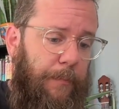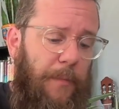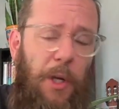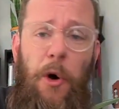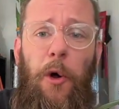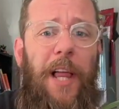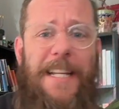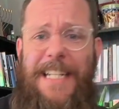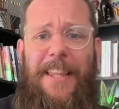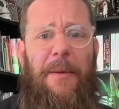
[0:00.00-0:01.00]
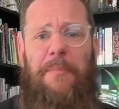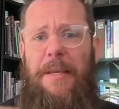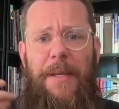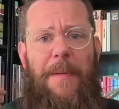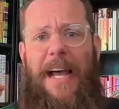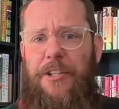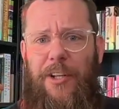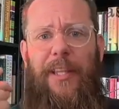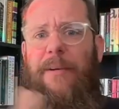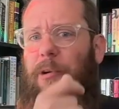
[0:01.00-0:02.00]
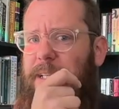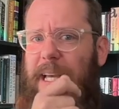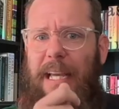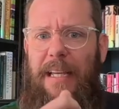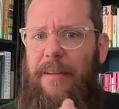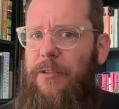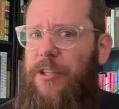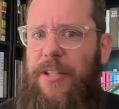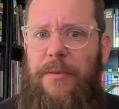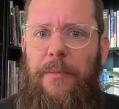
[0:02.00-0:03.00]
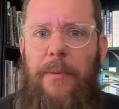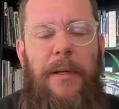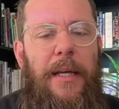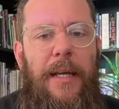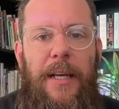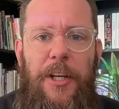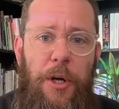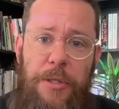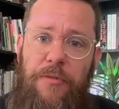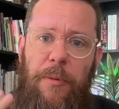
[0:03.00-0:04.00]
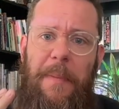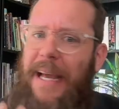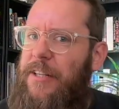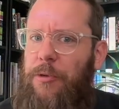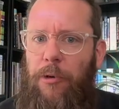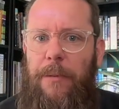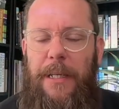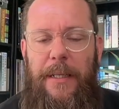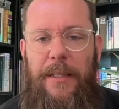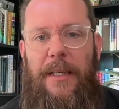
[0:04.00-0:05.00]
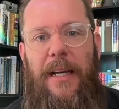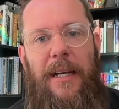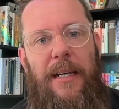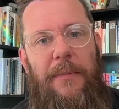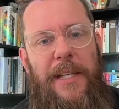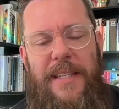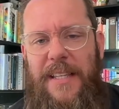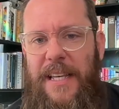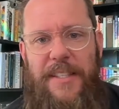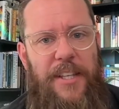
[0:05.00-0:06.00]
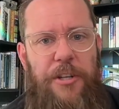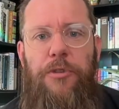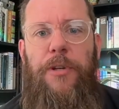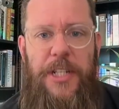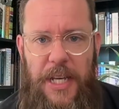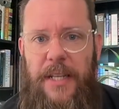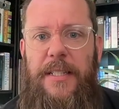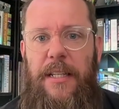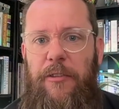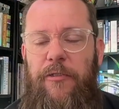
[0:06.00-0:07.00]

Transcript: whole idea that BB magically one day just goes from man to woman is such a reductive